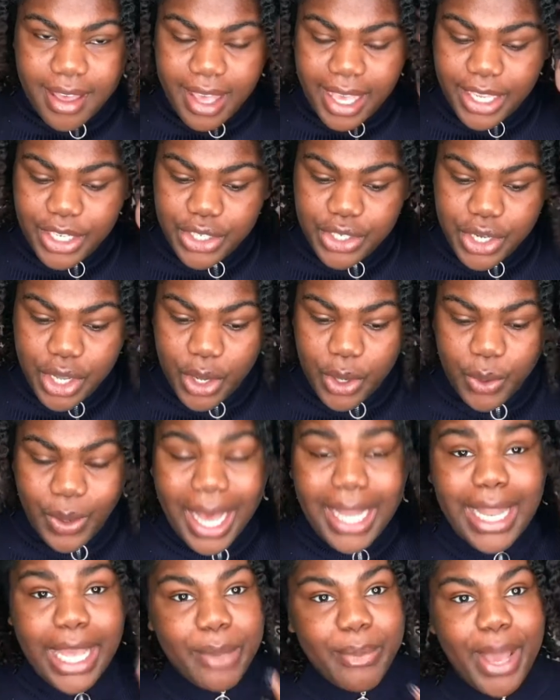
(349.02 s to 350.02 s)
And you know,
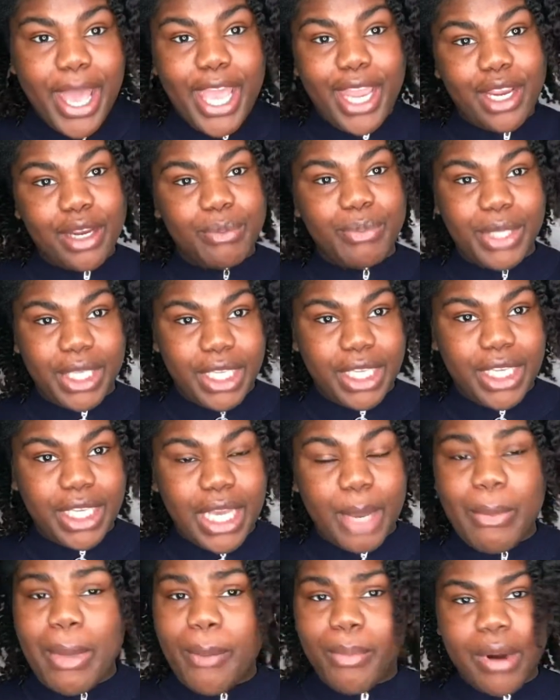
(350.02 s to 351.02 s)
I like my hair
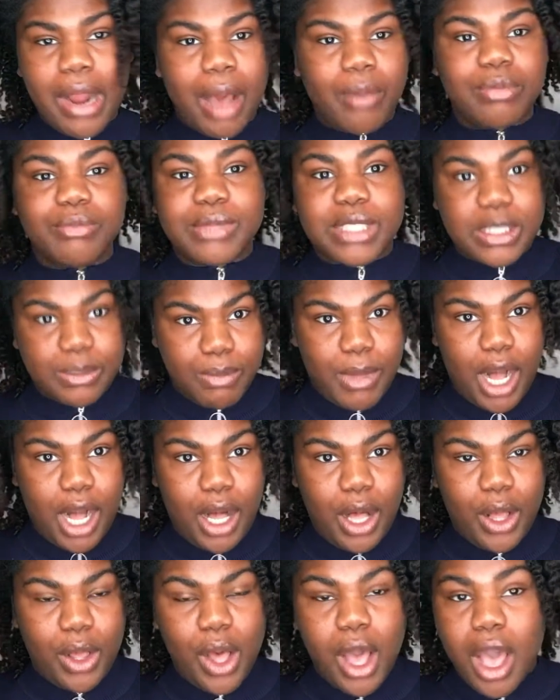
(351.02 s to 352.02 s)
big and my problems
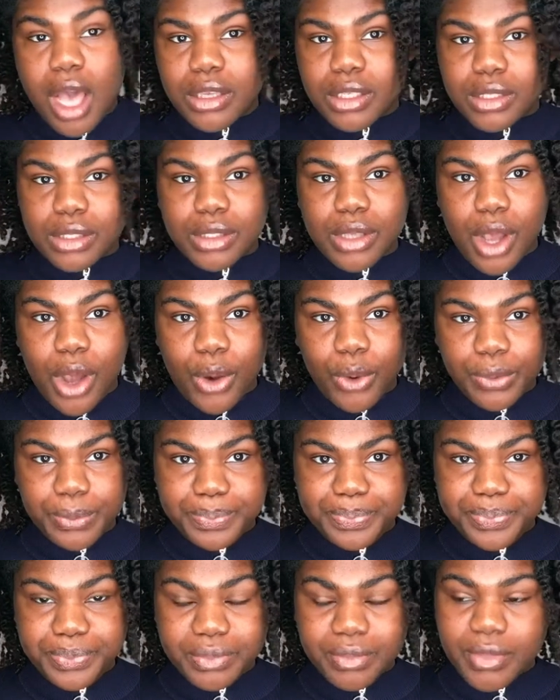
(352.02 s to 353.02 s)
small. So
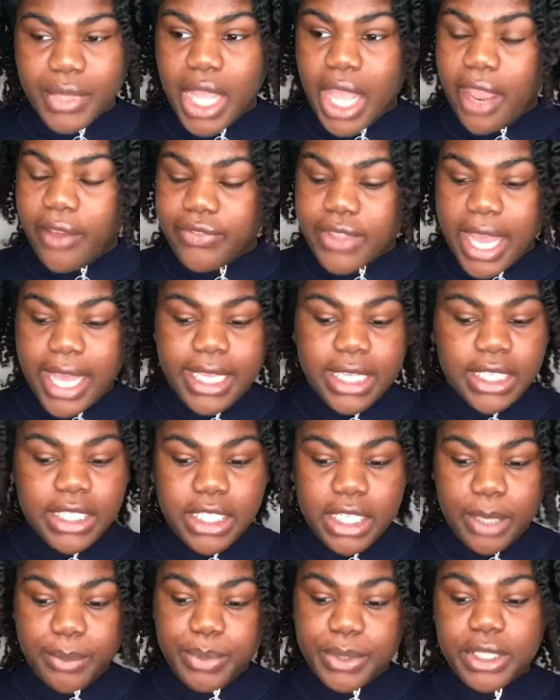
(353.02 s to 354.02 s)
after I get
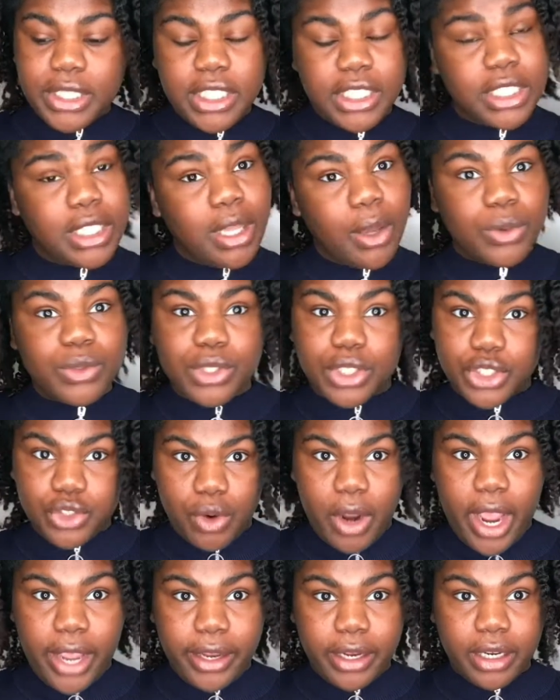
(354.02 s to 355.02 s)
done putting these clothes in the
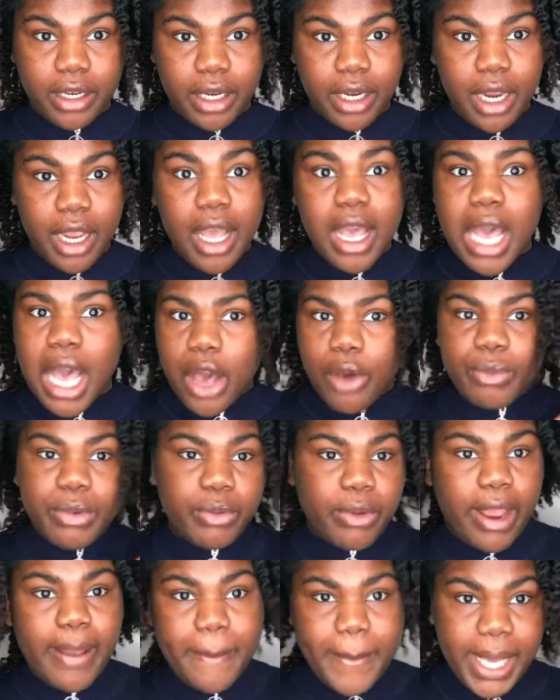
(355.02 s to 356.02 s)
dryer, I'll be
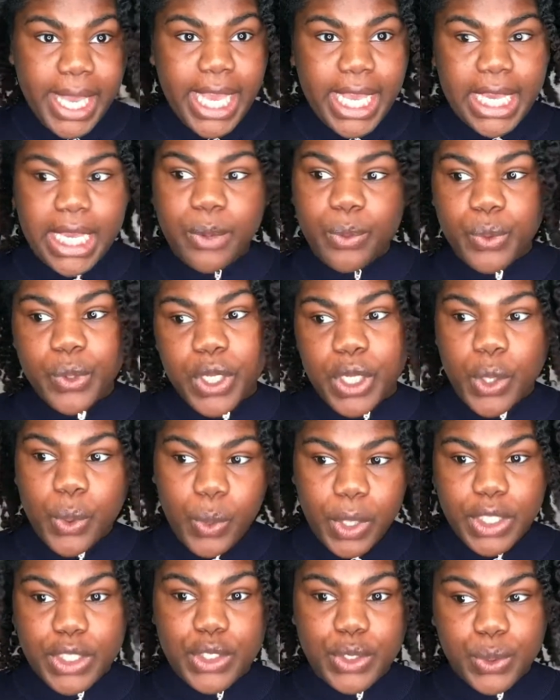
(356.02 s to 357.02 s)
right back and we're
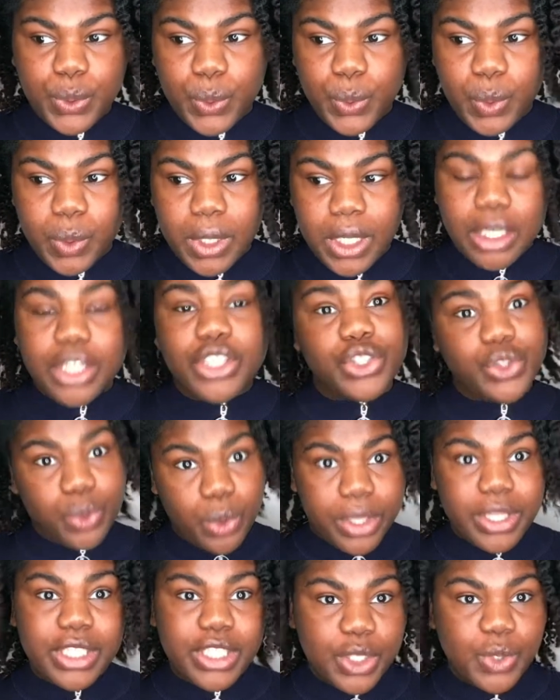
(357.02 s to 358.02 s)
going to
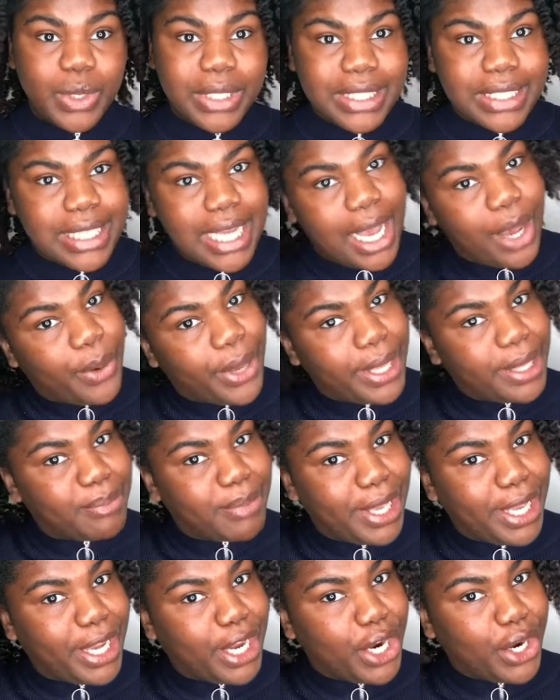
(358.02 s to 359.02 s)
destroy this twist out and
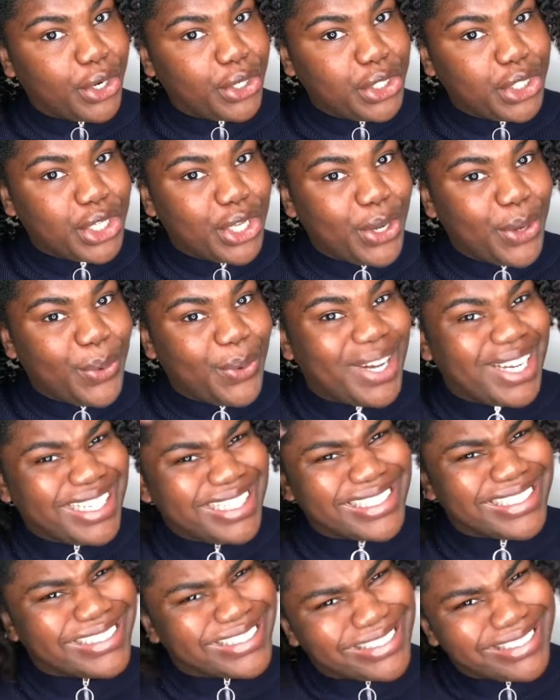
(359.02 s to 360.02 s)
make her, you know,
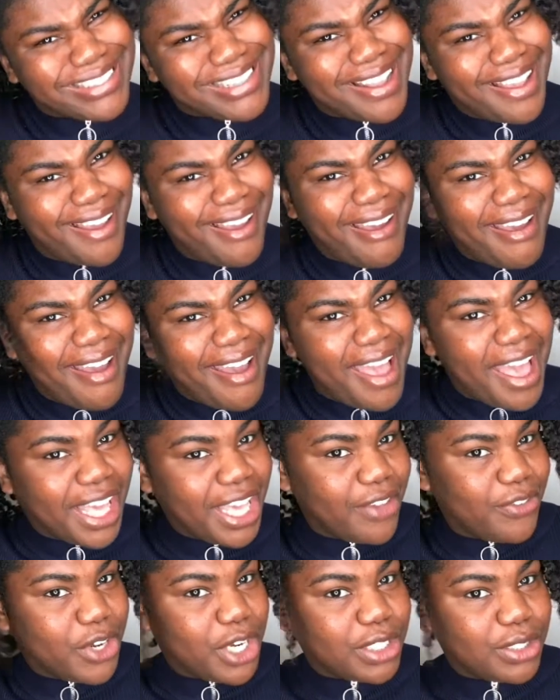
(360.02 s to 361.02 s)

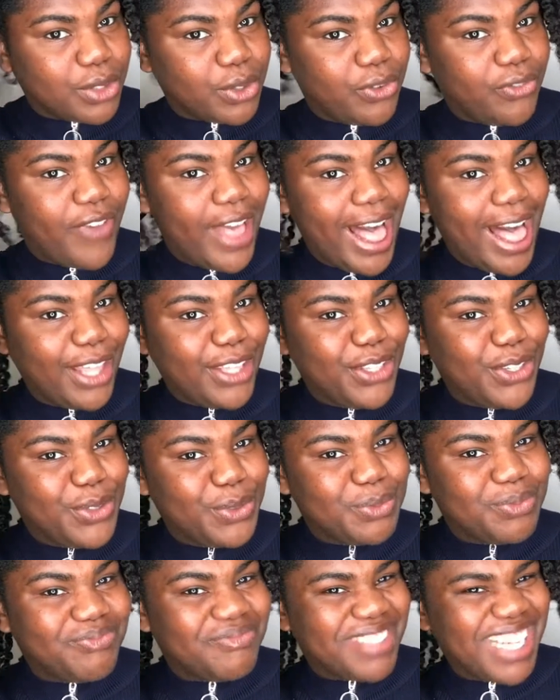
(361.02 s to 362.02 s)
give her a little volume.